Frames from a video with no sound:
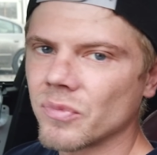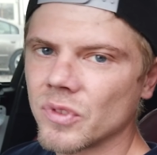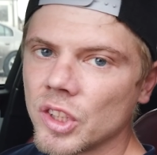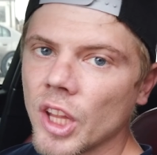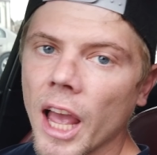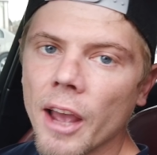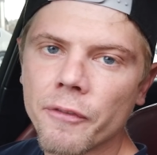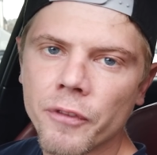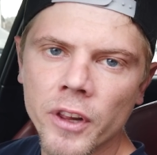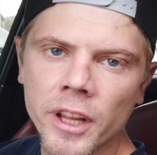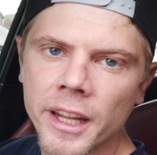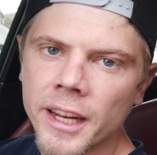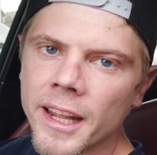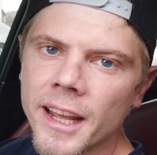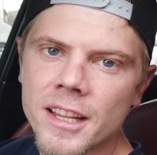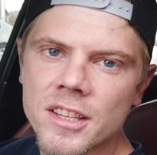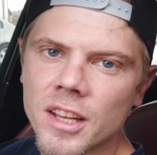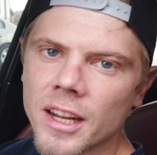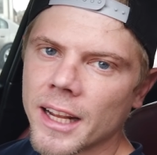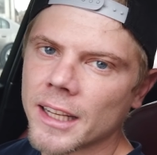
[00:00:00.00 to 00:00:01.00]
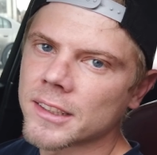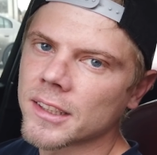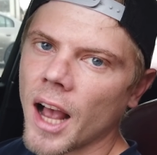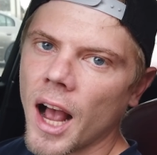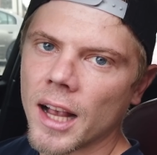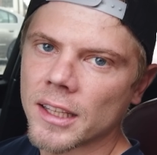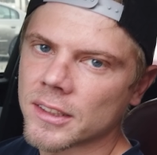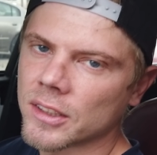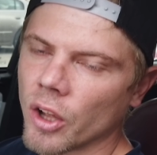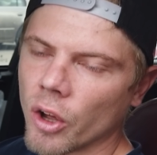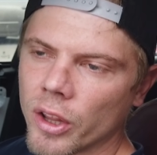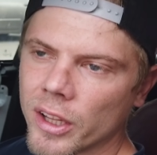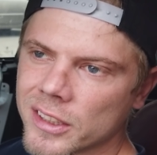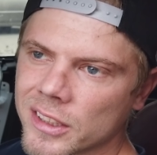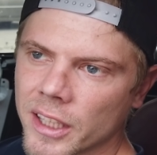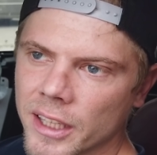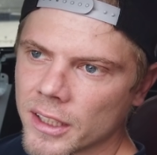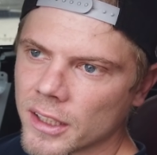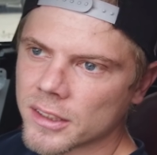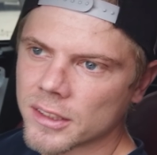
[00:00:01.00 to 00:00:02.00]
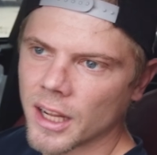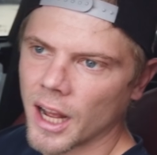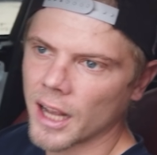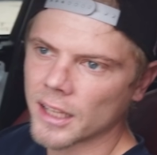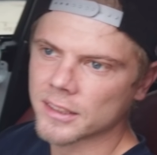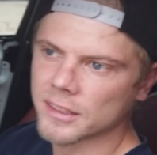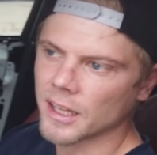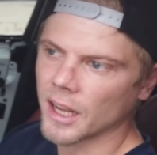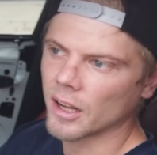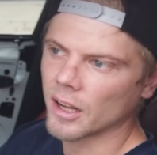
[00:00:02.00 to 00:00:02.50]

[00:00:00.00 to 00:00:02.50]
Definitely needs an exhaust though. This thing is not.